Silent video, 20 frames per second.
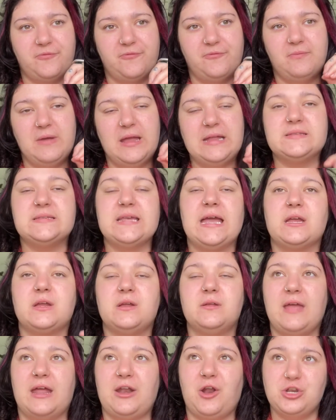it's
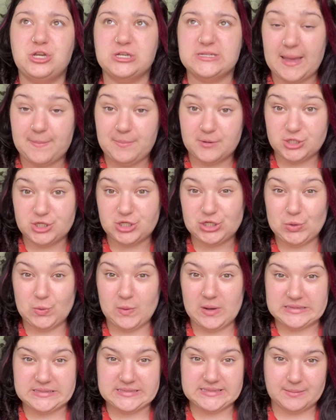like they don't just happen to
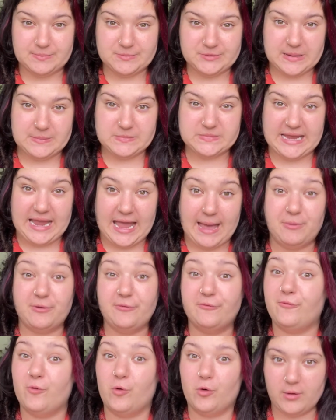us, sometimes they
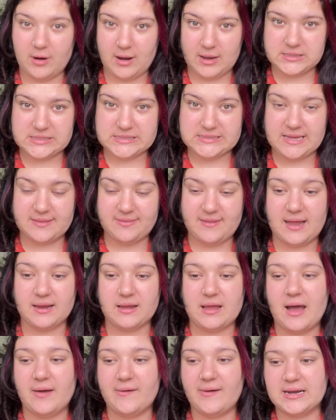happen for us. And that
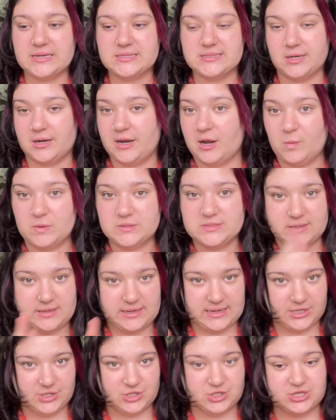car accident, I wasn't
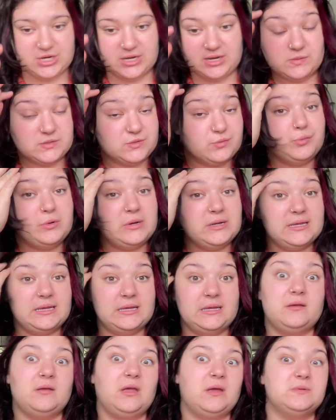injured. It was
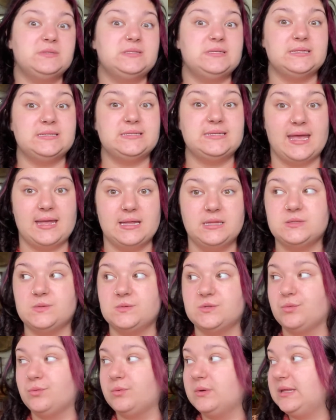intense. It
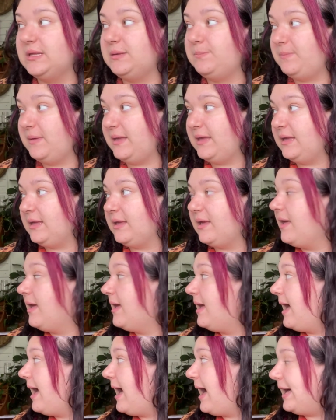was a really big
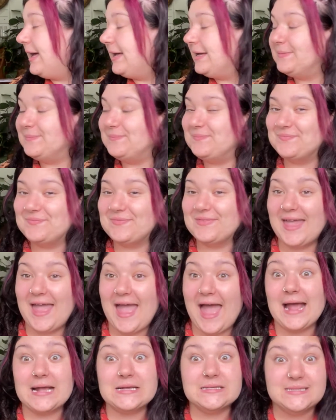
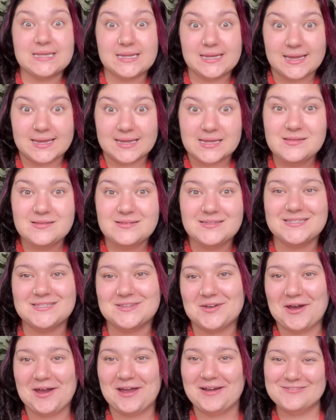accident.
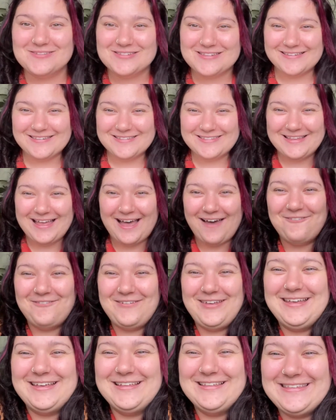Sorry, I was just laughing because